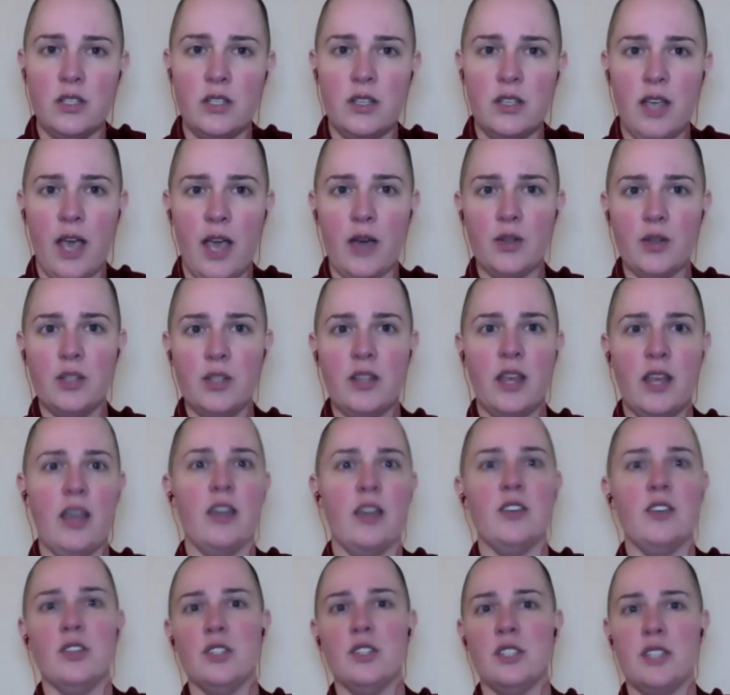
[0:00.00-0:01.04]
How did they
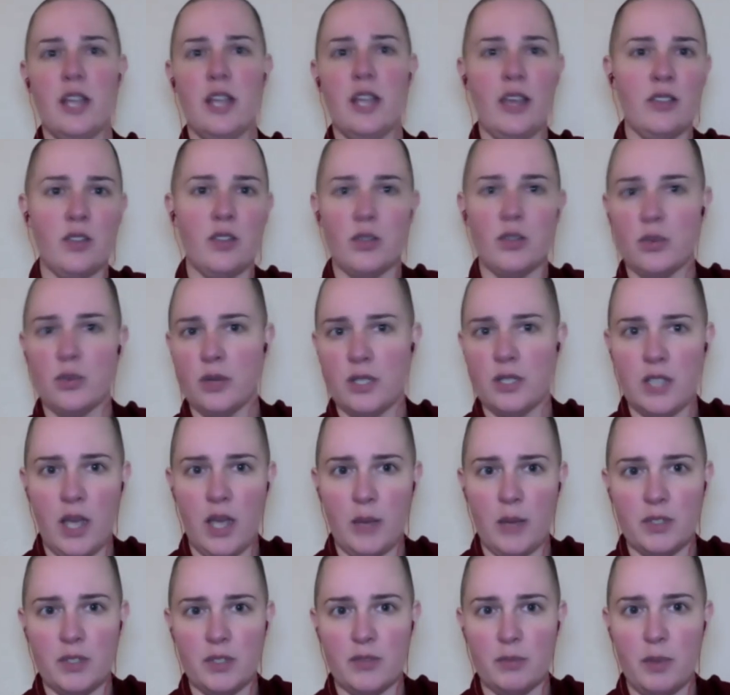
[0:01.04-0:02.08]
understand the three
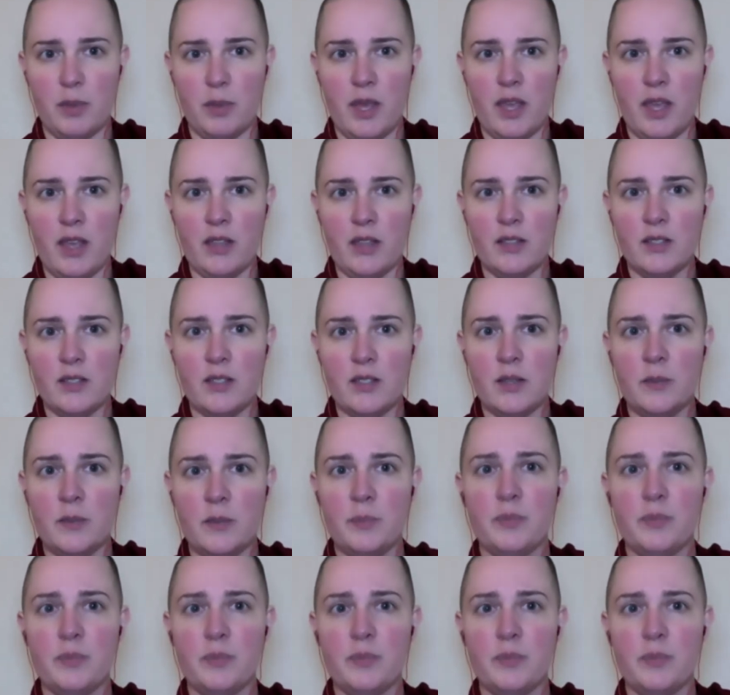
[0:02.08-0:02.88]
types of beings?